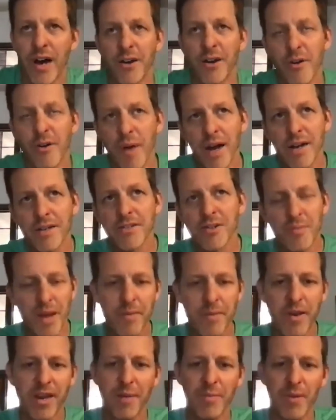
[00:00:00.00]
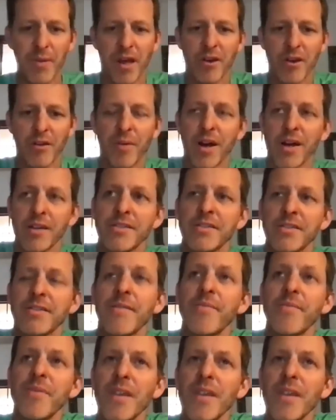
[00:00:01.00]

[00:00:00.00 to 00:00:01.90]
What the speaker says: $100 or maybe a couple $100,